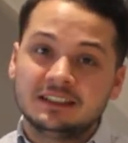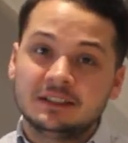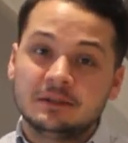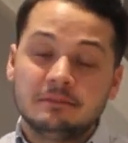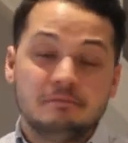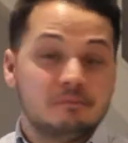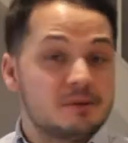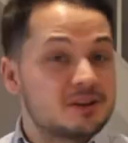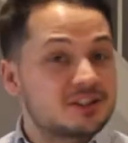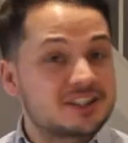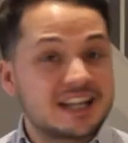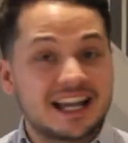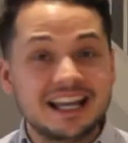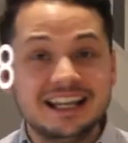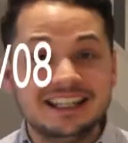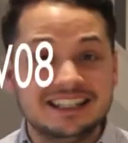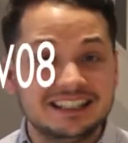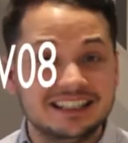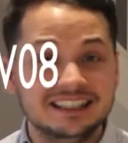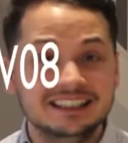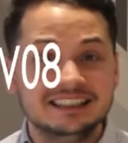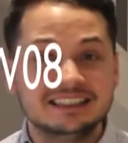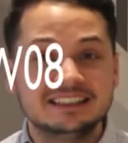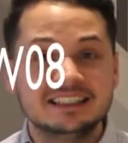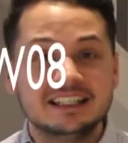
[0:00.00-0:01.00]

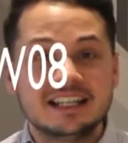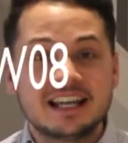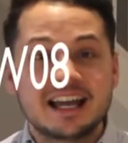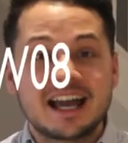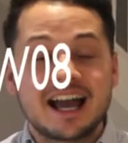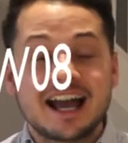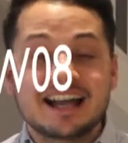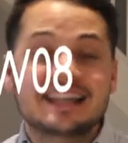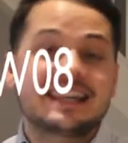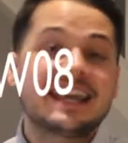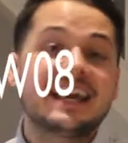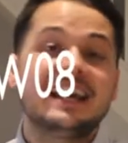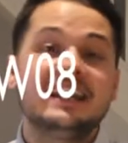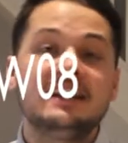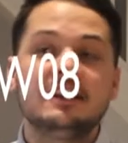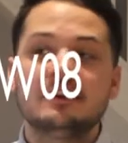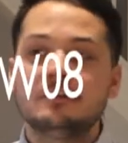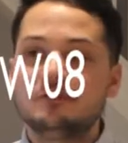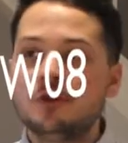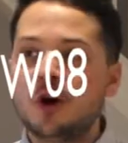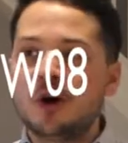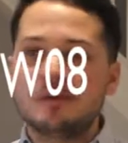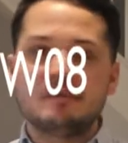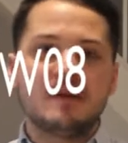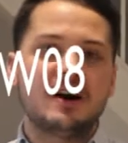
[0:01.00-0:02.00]
Mercedes.
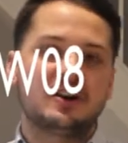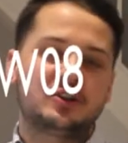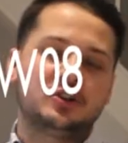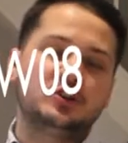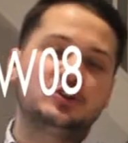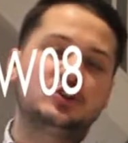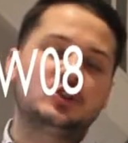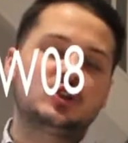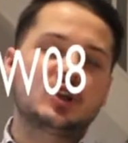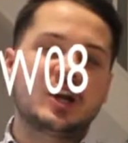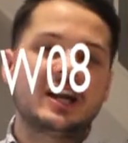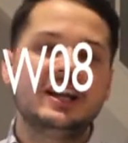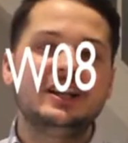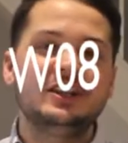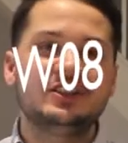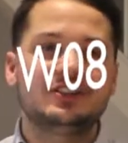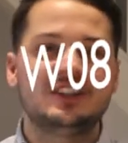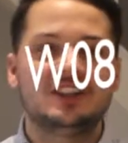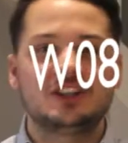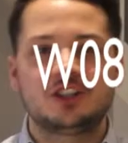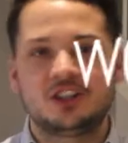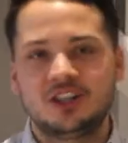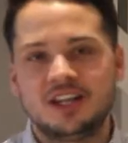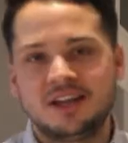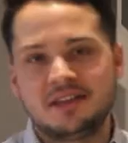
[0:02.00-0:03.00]
Again, not much has changed
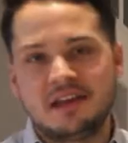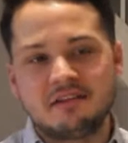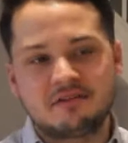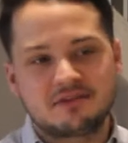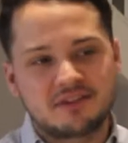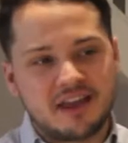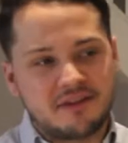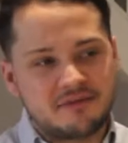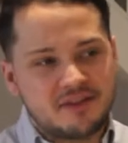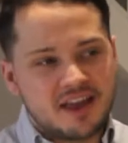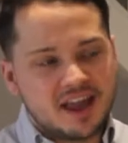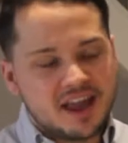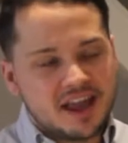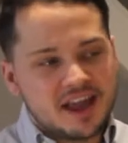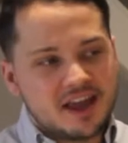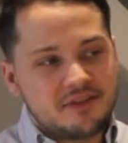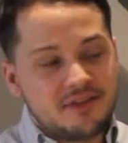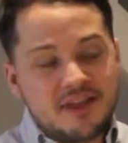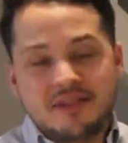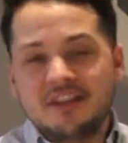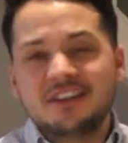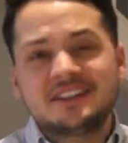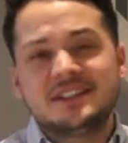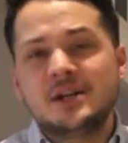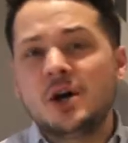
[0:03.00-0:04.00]
this year. They've,
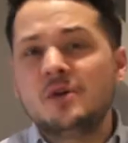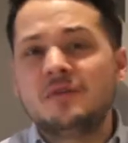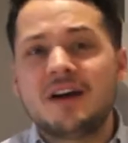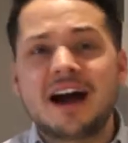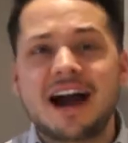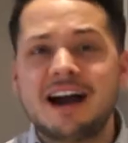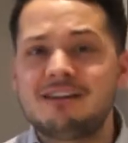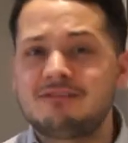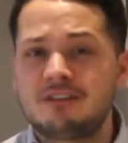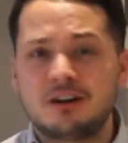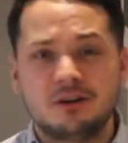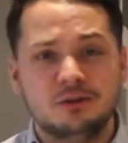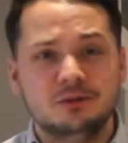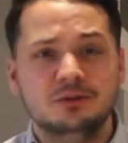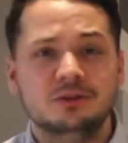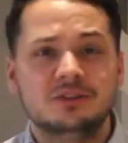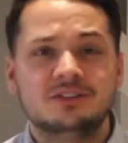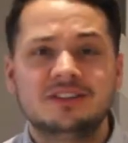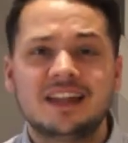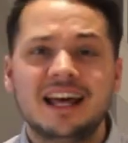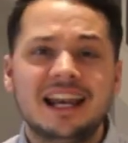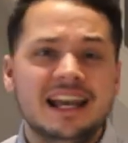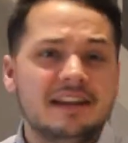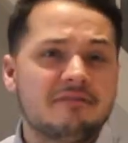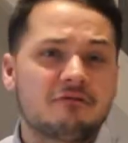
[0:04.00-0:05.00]
they're the Silver
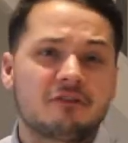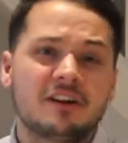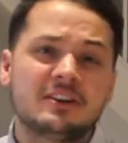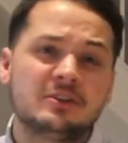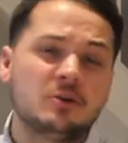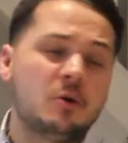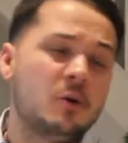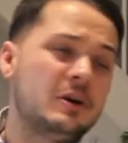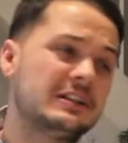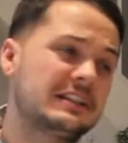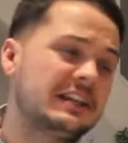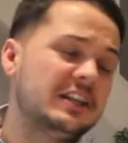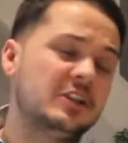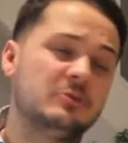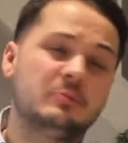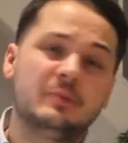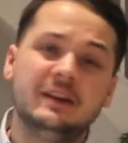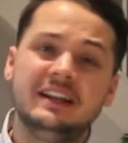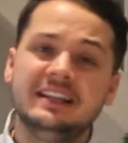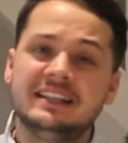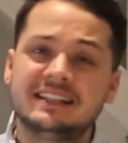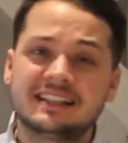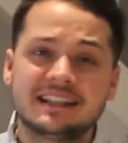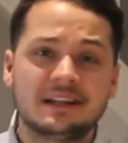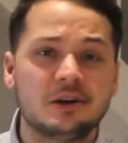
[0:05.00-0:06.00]
Arrows. Their livery is always going to
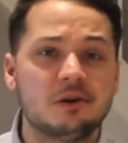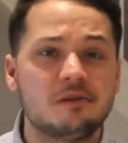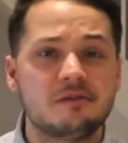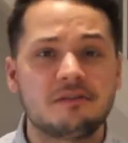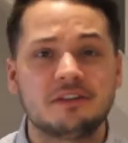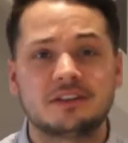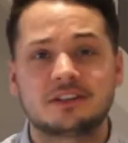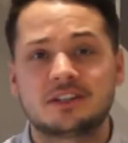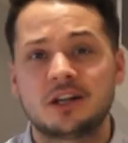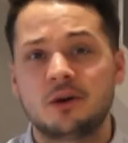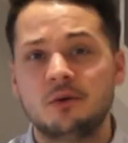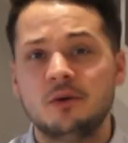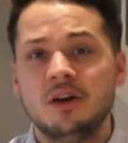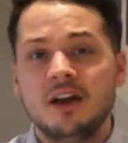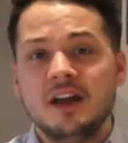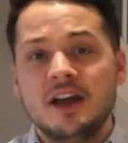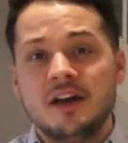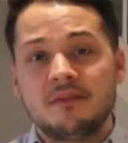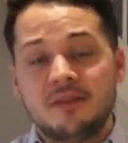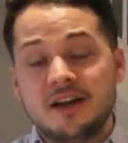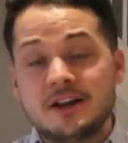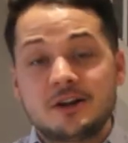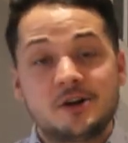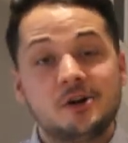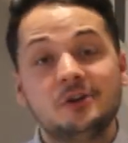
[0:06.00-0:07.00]
be silver, so
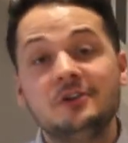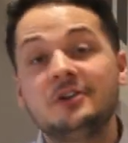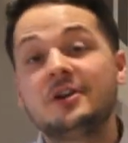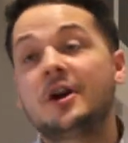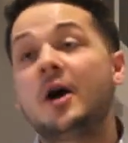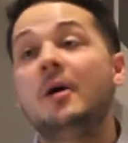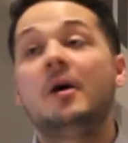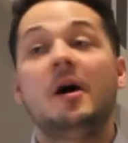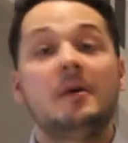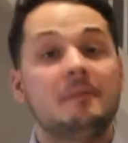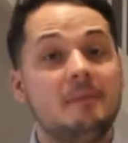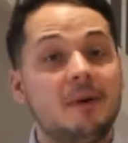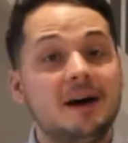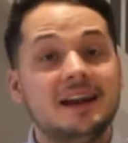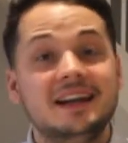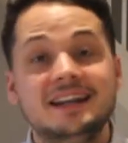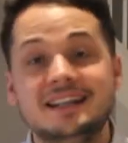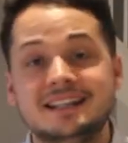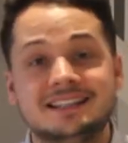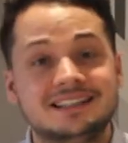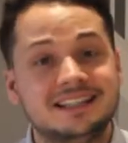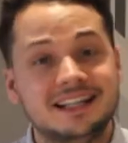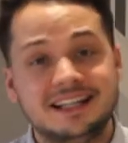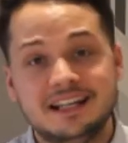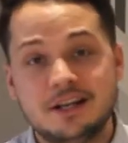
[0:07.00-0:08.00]
they couldn't go up my
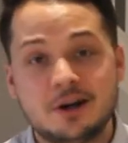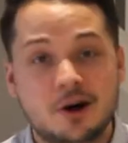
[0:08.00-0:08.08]
list any